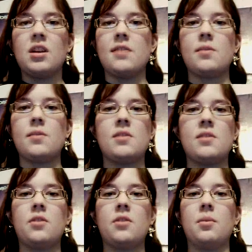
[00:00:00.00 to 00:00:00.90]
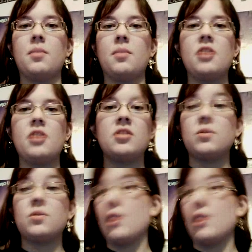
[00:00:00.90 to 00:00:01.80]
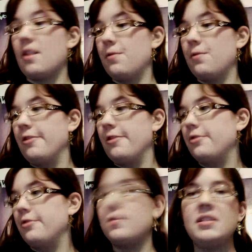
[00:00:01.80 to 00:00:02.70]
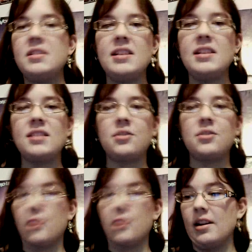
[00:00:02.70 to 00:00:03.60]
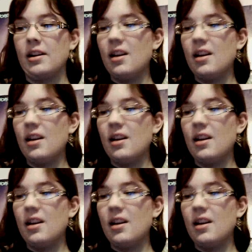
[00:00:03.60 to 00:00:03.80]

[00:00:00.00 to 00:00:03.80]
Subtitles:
If you just want to use a little bit of blush, that's great. If you want to do two of these things, that's great.